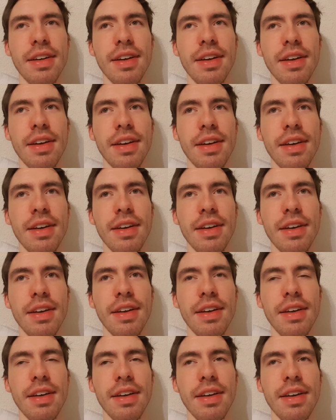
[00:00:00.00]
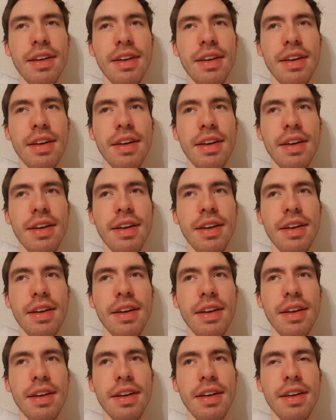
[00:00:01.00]

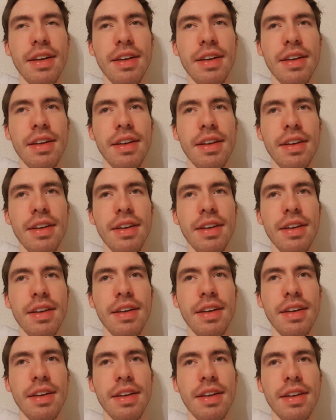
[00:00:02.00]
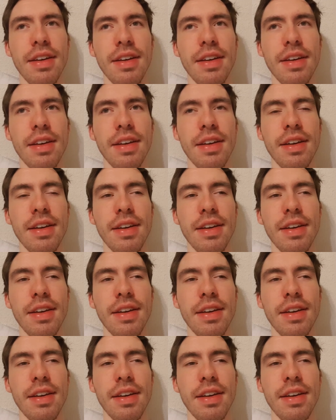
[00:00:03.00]
Nobody speaks.